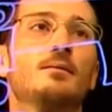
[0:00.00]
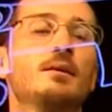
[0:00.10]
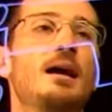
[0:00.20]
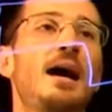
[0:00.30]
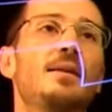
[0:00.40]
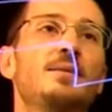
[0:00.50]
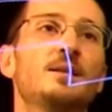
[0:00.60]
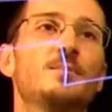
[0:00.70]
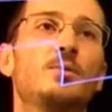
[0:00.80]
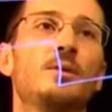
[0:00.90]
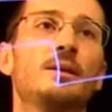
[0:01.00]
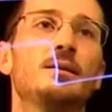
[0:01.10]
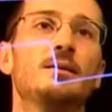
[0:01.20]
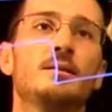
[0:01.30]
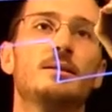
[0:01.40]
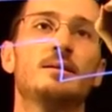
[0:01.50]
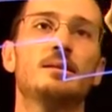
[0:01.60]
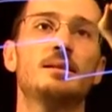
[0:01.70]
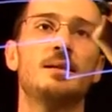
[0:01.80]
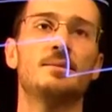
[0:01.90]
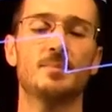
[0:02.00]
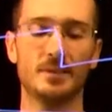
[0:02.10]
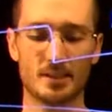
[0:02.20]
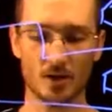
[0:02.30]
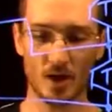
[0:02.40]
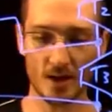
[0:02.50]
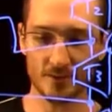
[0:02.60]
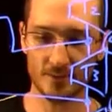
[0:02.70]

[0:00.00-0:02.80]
At this point, steam splits off.